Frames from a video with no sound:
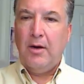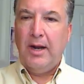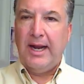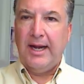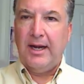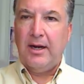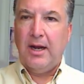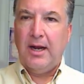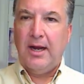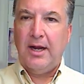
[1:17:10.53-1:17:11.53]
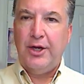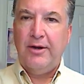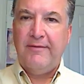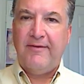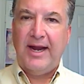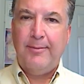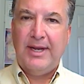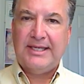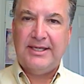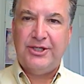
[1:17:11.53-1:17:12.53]
All right,
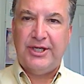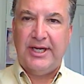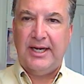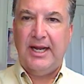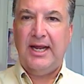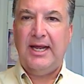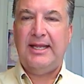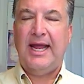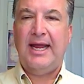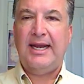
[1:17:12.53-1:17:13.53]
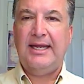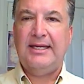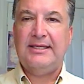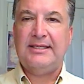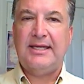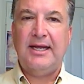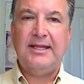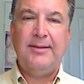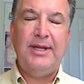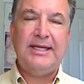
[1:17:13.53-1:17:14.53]
unified messaging. That is
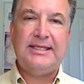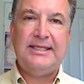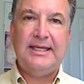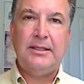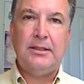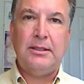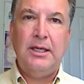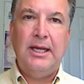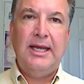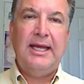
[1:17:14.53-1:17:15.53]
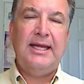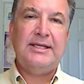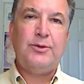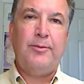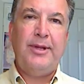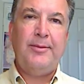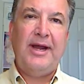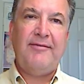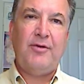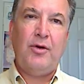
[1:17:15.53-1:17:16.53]
the biggest deal. Is when
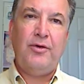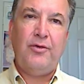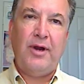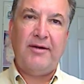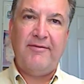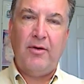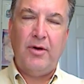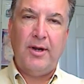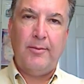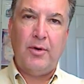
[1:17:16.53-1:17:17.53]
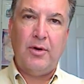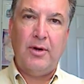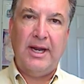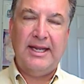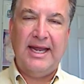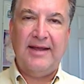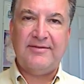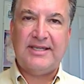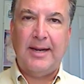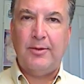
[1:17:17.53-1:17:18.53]
people have their own direct phone number and they
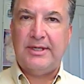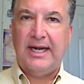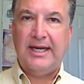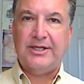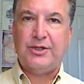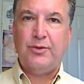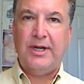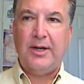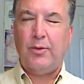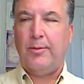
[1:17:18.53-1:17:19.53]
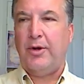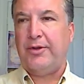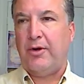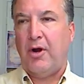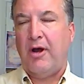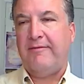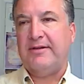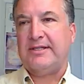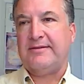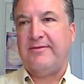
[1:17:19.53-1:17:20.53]
have simultaneous ring, where both their
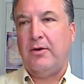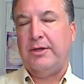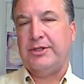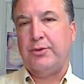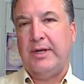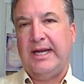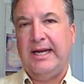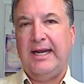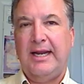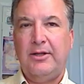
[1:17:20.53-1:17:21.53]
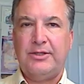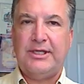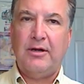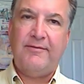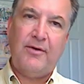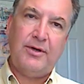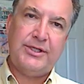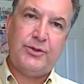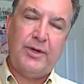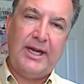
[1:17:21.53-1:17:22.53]
office phone is ringing and their cell
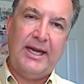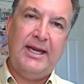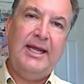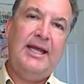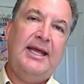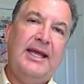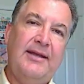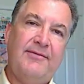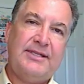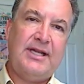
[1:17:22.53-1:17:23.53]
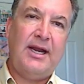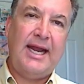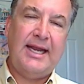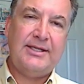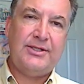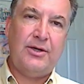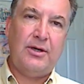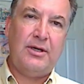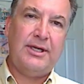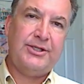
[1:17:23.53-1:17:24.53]
phone is ringing. If it's
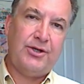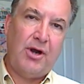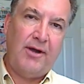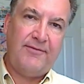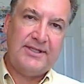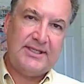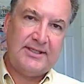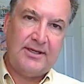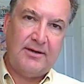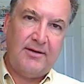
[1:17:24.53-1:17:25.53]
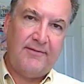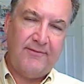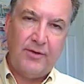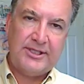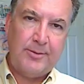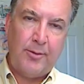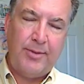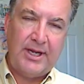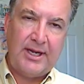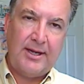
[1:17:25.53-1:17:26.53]
unanswered, does your office
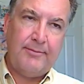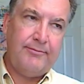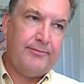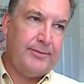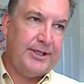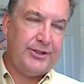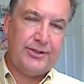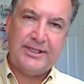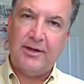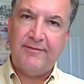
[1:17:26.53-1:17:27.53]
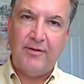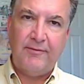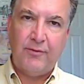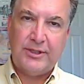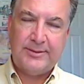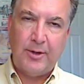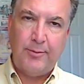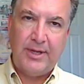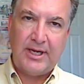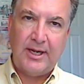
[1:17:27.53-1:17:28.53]
voicemail pick up? Does your cell phone
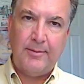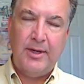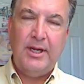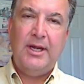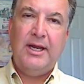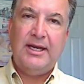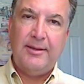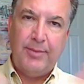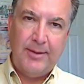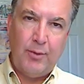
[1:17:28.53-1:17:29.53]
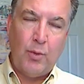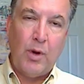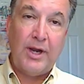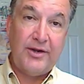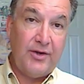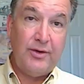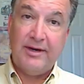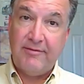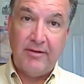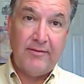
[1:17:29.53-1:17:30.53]
voicemail pick up? Do people want
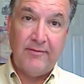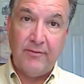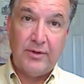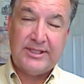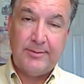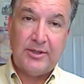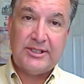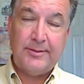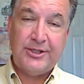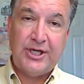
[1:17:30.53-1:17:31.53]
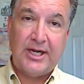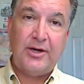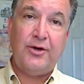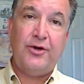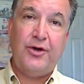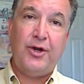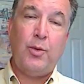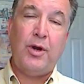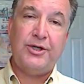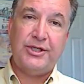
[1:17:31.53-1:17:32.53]
two different voicemails to be checking, or do
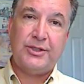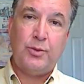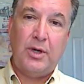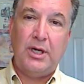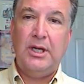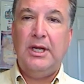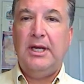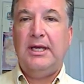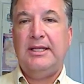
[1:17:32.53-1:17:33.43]
you want just one?